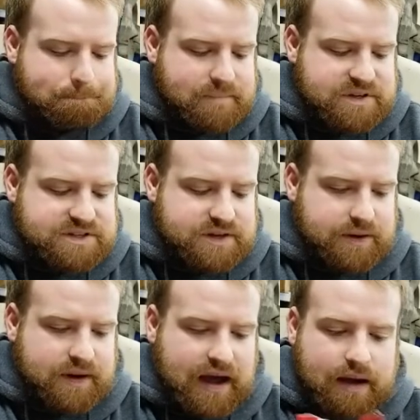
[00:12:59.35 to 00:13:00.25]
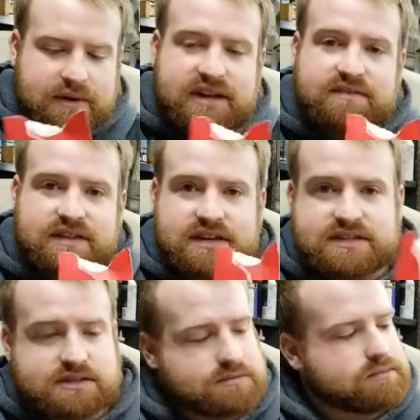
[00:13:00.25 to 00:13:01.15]
so I would give
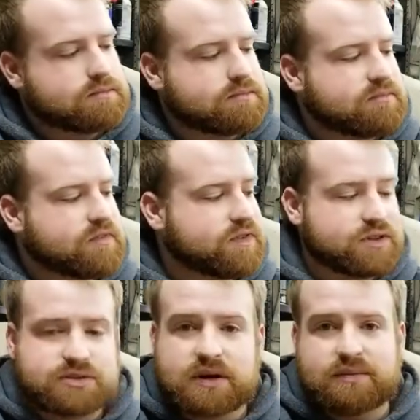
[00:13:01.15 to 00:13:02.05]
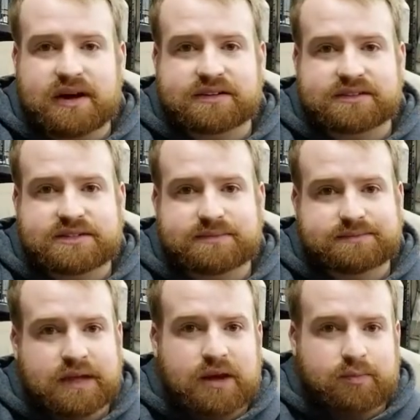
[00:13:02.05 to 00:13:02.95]
this, for 20 bucks,
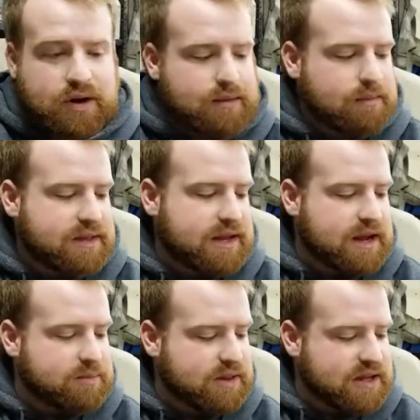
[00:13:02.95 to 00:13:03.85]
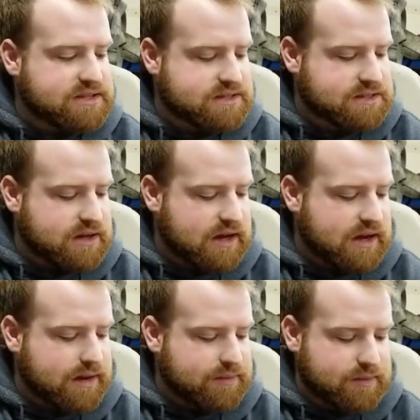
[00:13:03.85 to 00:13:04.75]
probably an A+. plus.
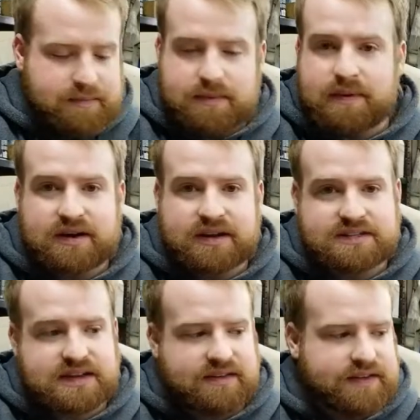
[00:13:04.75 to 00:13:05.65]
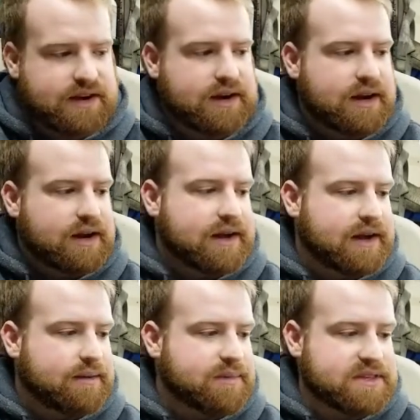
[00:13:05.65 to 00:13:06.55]
Um, there better kits out there,
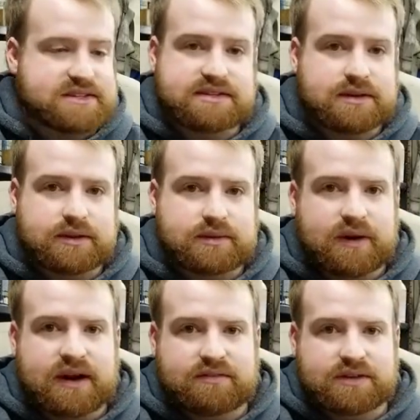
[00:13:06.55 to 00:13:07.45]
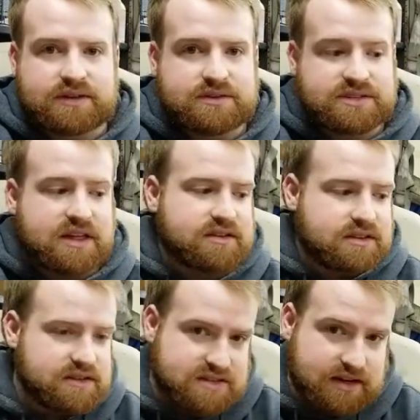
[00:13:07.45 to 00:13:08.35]
um, but this is the only one I've really used, other than
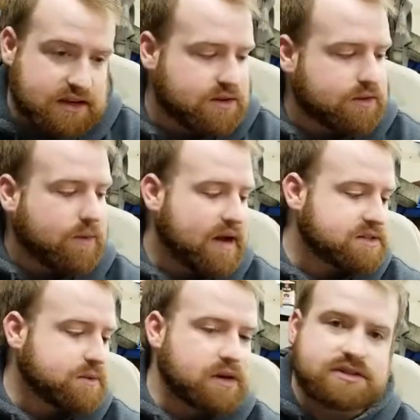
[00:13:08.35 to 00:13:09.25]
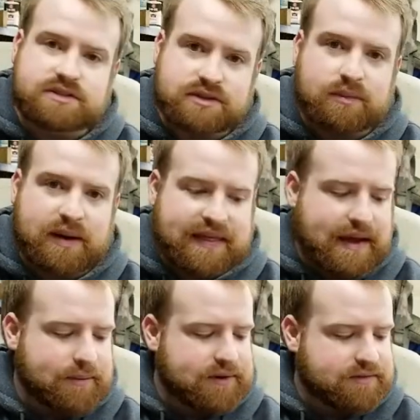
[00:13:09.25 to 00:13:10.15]
the Sucky Turtle Wax one, so don't buy
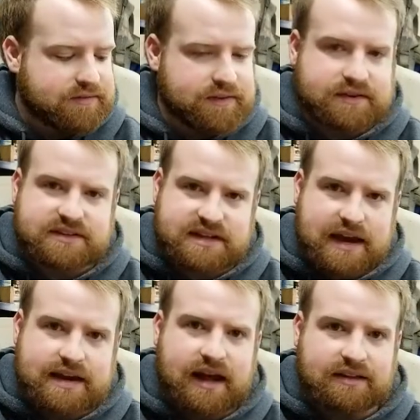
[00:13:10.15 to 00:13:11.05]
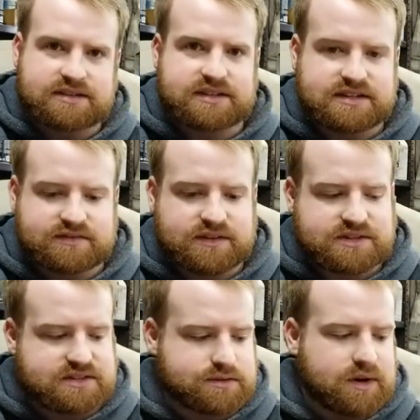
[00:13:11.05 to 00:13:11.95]
that one. For the $10 it is
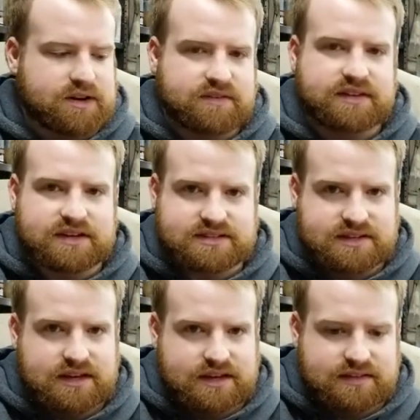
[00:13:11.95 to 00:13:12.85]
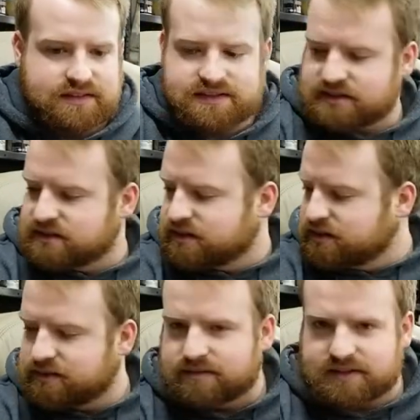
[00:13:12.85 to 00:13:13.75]
versus the 20 for this, this is,
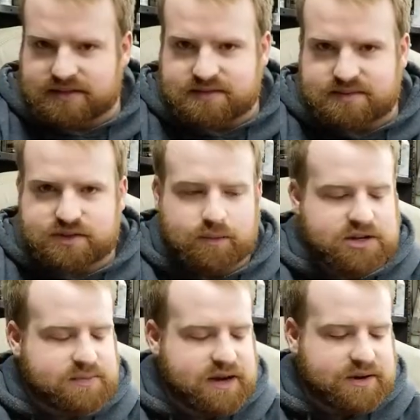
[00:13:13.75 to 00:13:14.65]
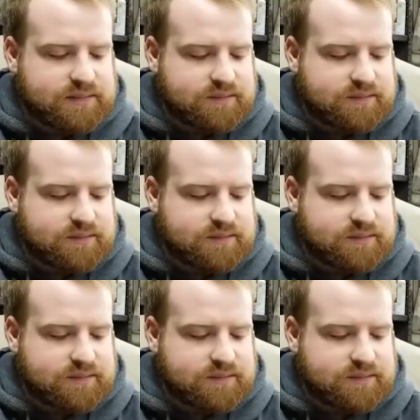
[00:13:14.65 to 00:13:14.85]
this is so much better.